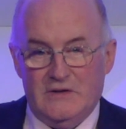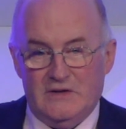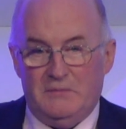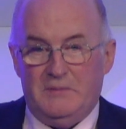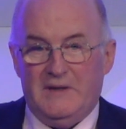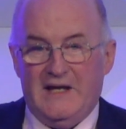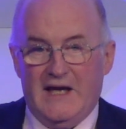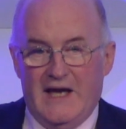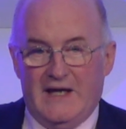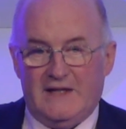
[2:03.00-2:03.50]
to
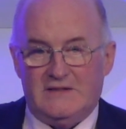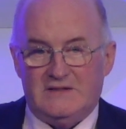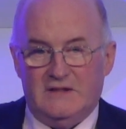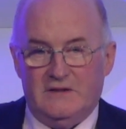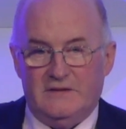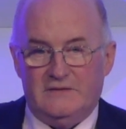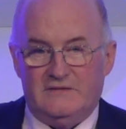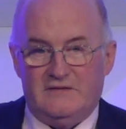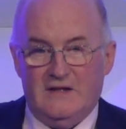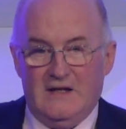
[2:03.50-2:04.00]
be
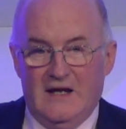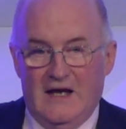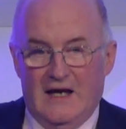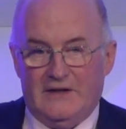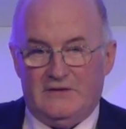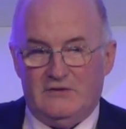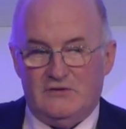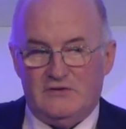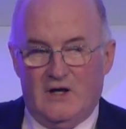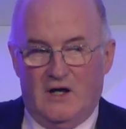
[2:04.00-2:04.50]
excellent
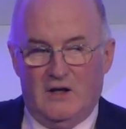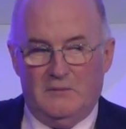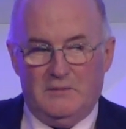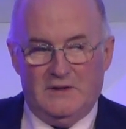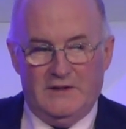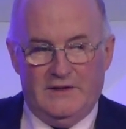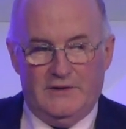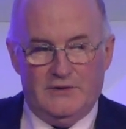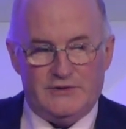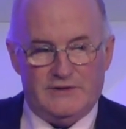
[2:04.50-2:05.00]
at the job of
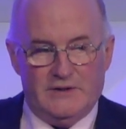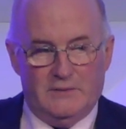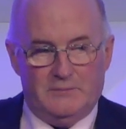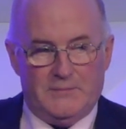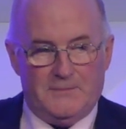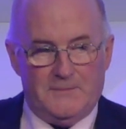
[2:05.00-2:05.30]
leadership.